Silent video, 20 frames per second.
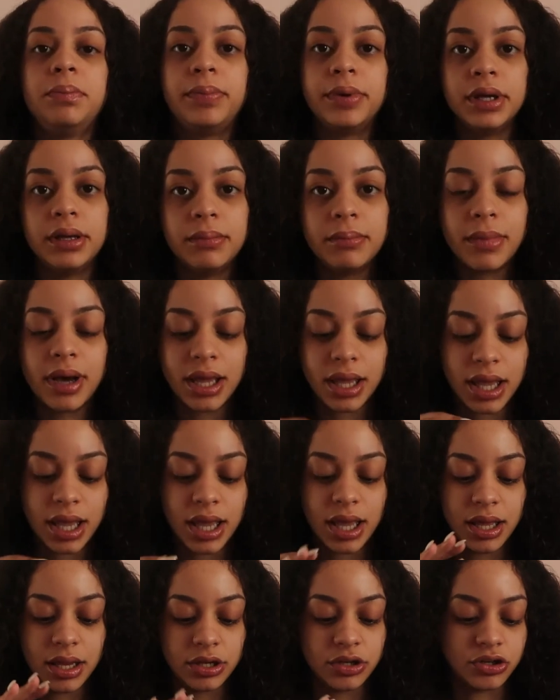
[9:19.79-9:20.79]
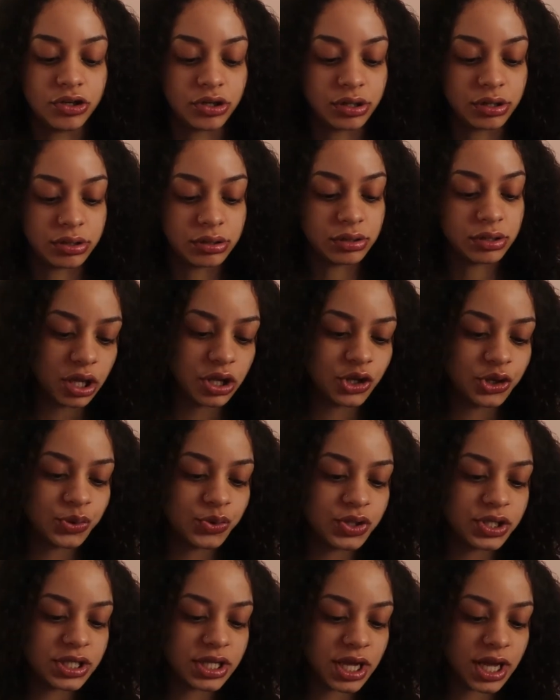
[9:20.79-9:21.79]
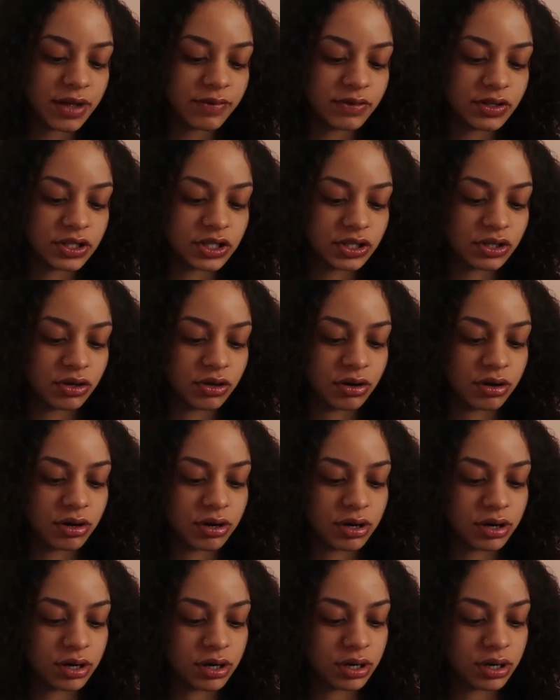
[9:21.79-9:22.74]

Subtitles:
bit my hand, y'all. I used to have this scar.